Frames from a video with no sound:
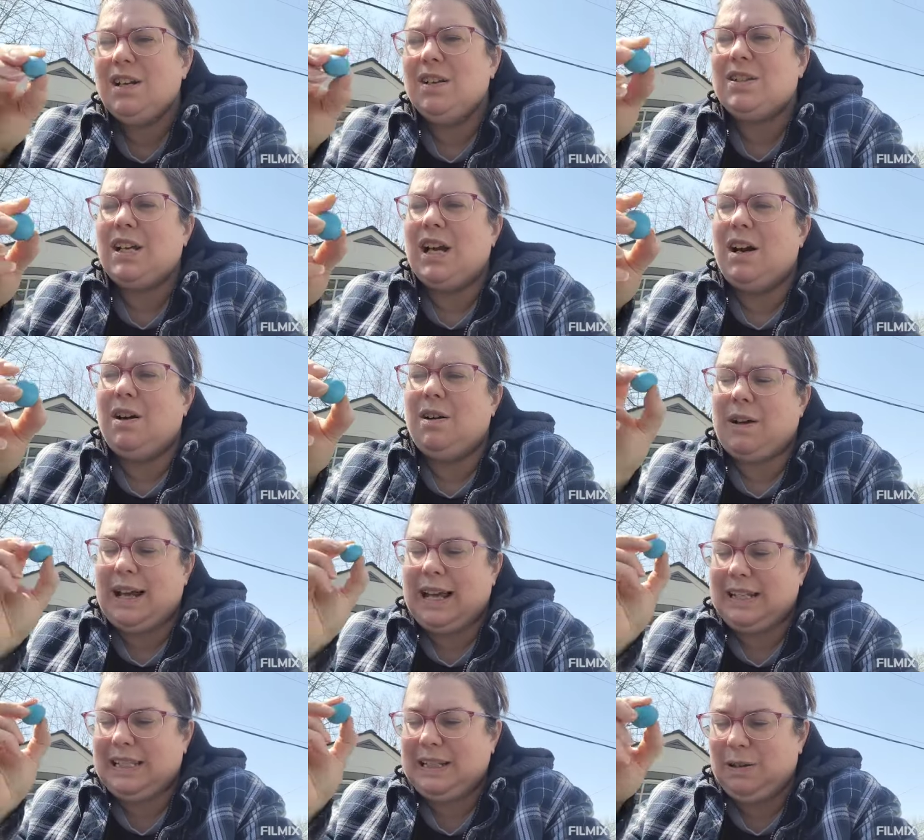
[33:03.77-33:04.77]
So
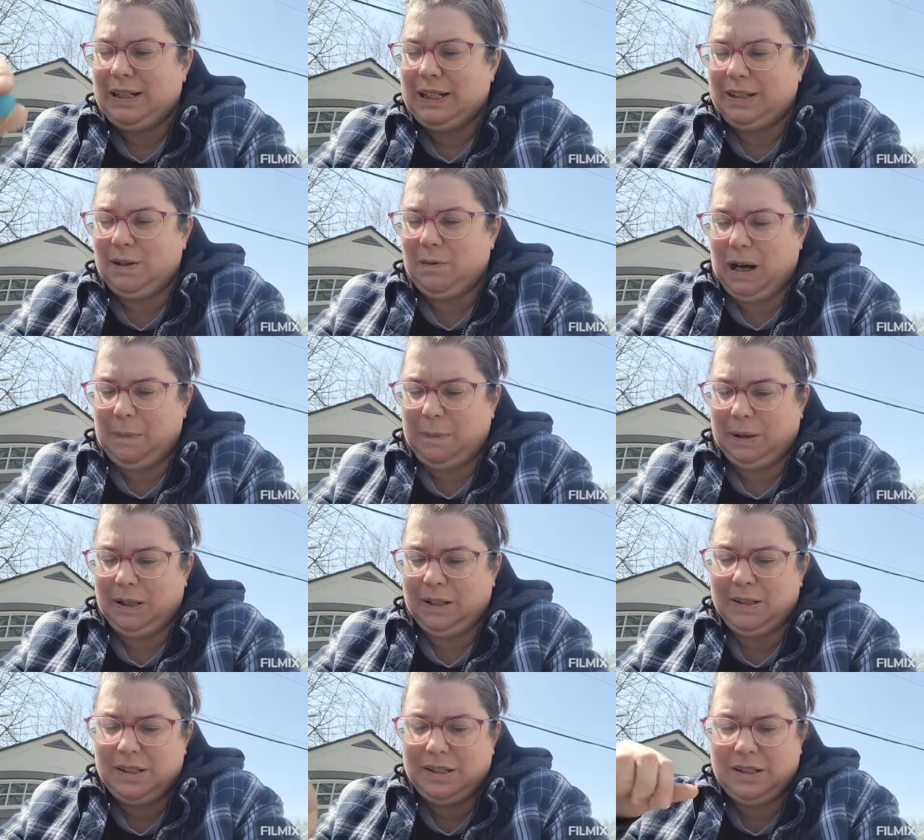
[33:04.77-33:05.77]
Casey will get the
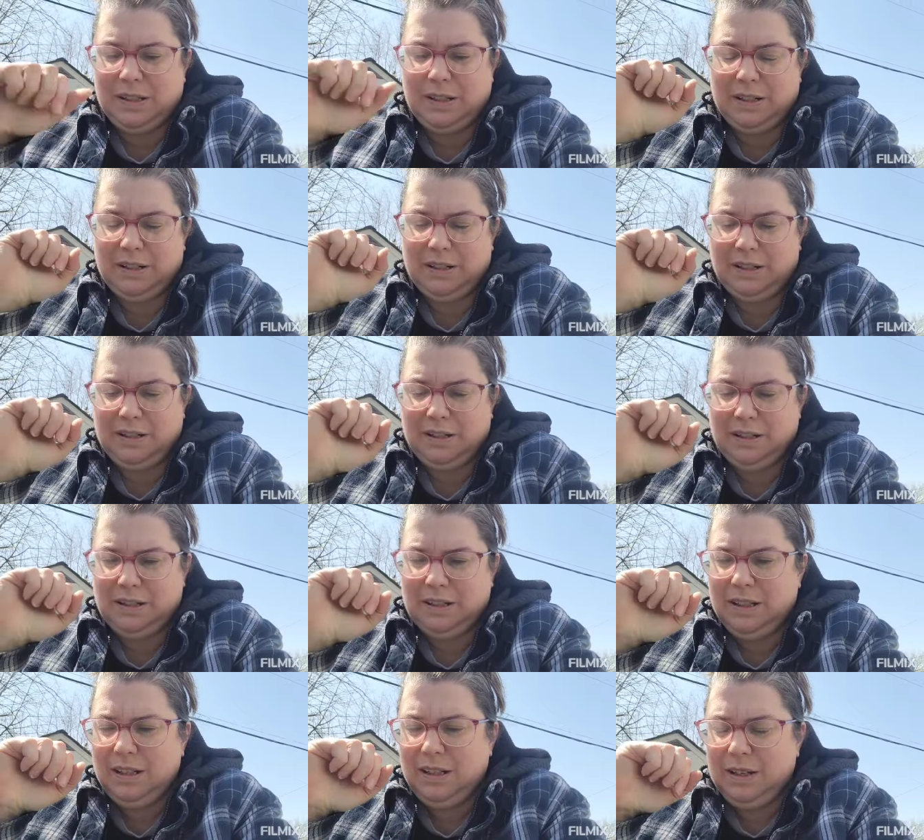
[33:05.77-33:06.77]
Whoppers. I, I, I don't know
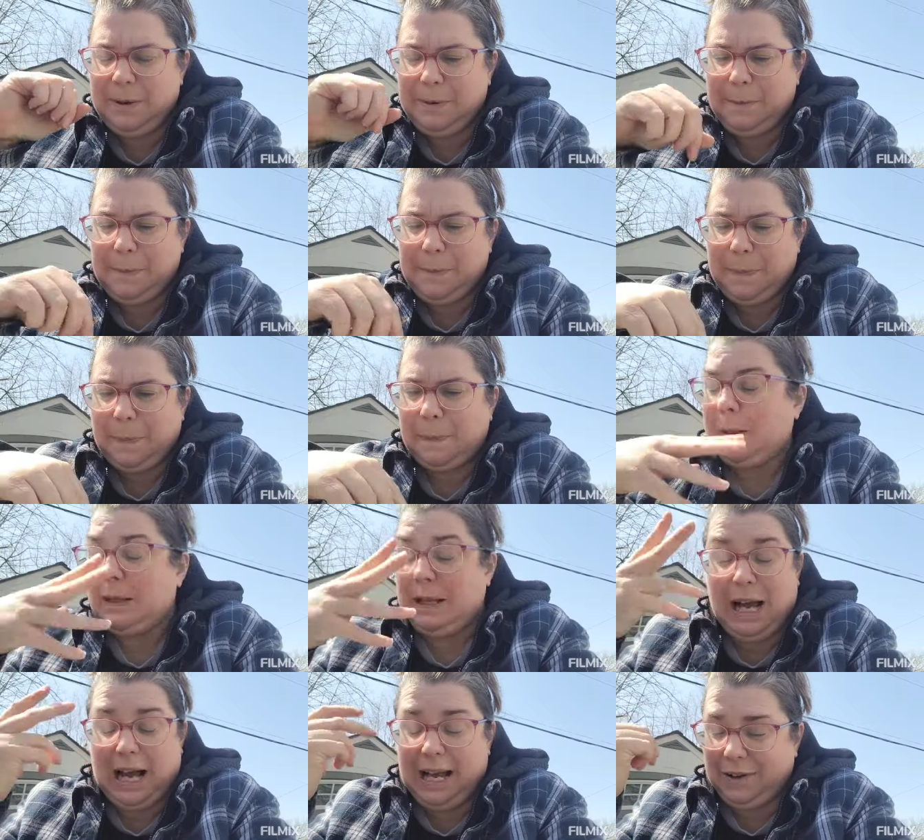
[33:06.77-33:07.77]
why. It goes good.
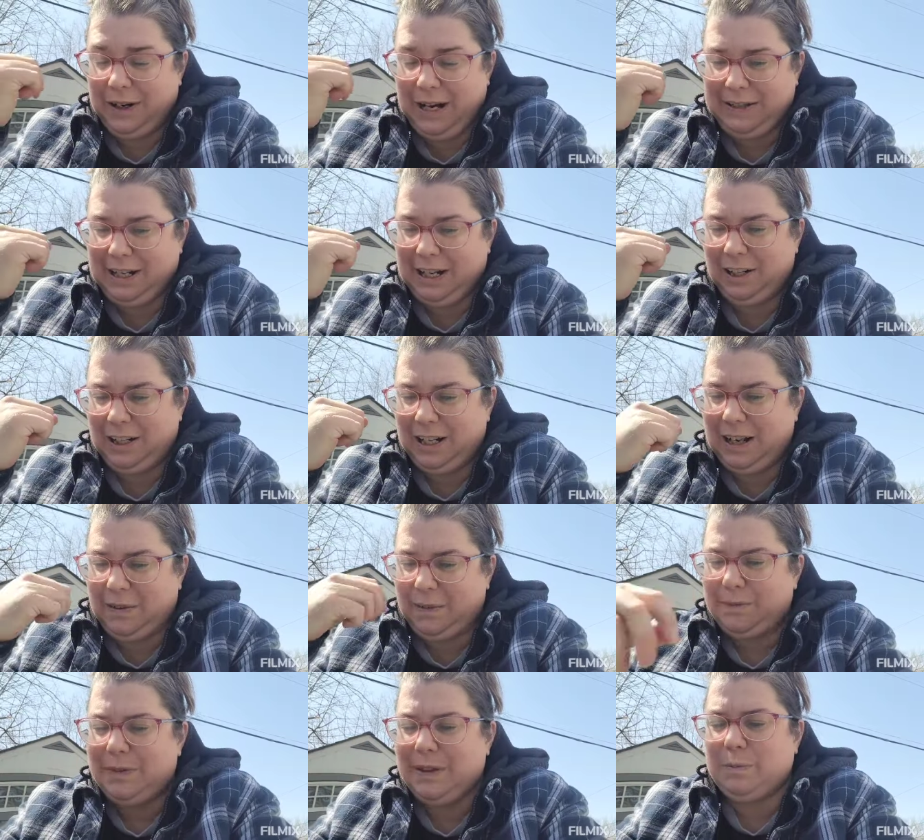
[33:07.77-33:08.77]
Yeah, I agree. They are
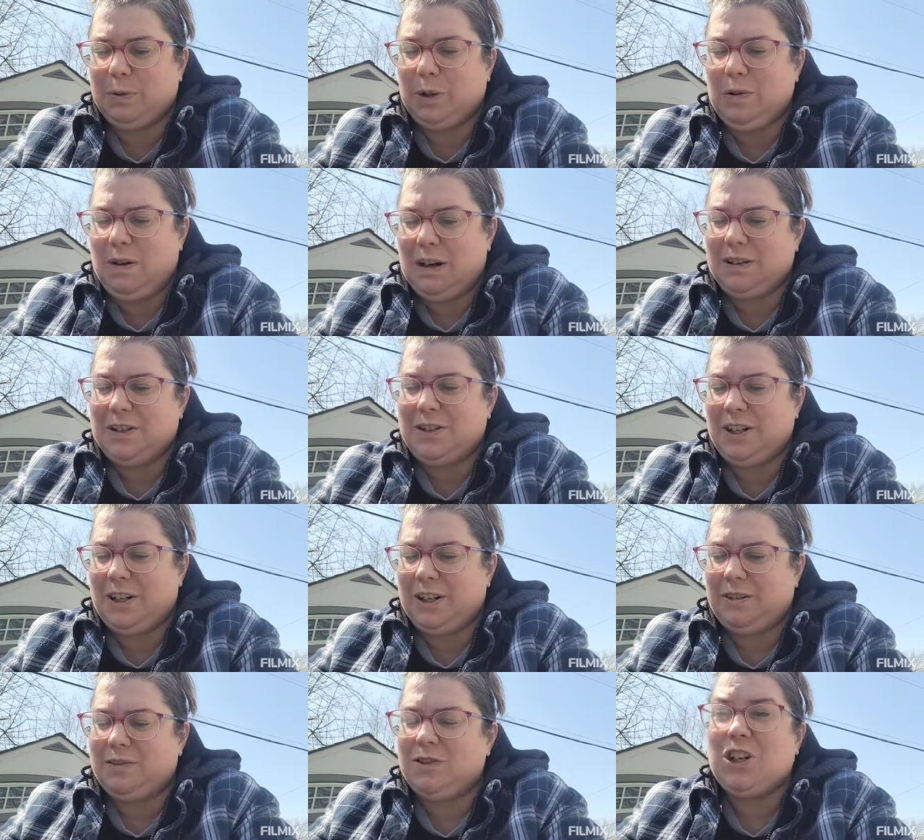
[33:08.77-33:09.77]
good. The blue ones
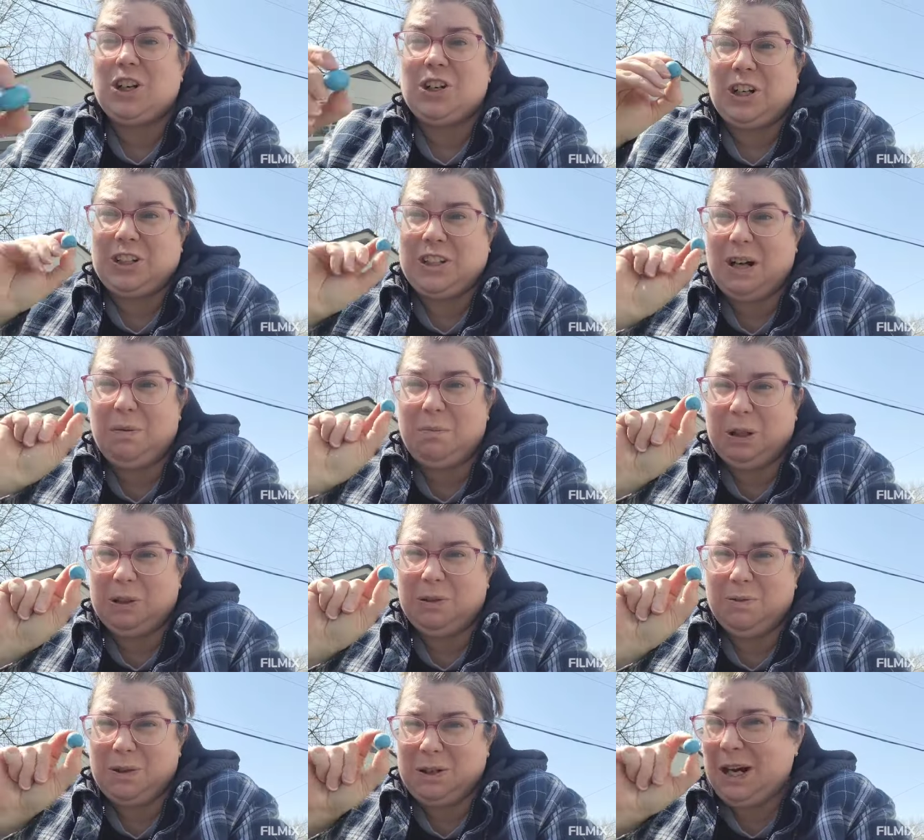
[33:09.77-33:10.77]
turn turn your tongue
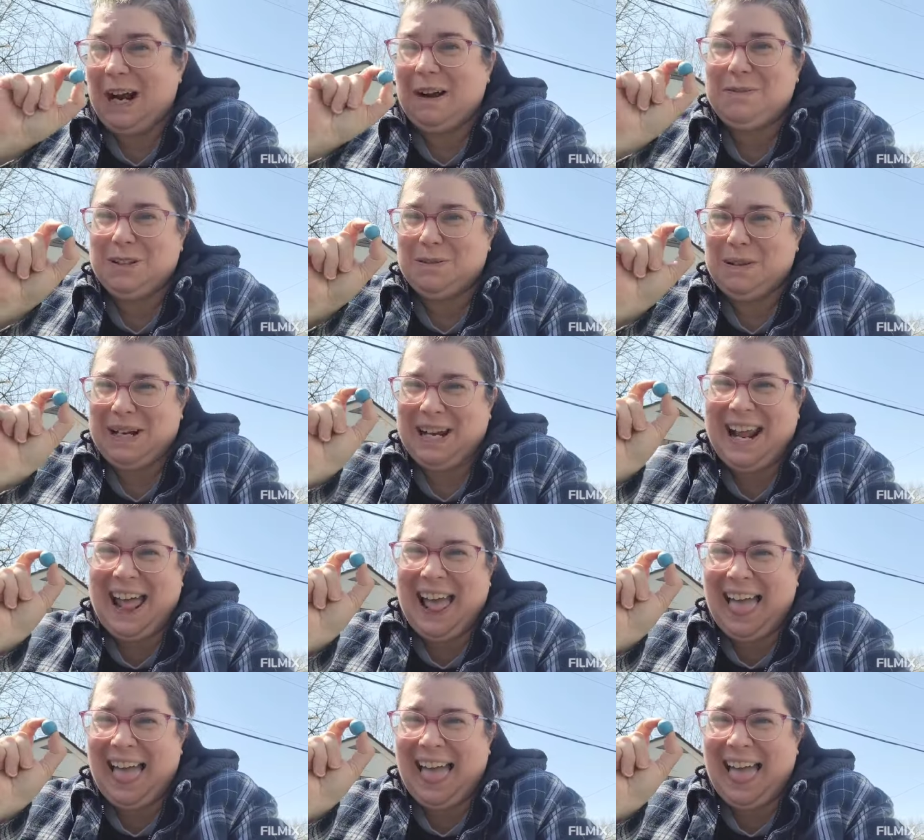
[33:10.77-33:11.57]
blue when you have too many.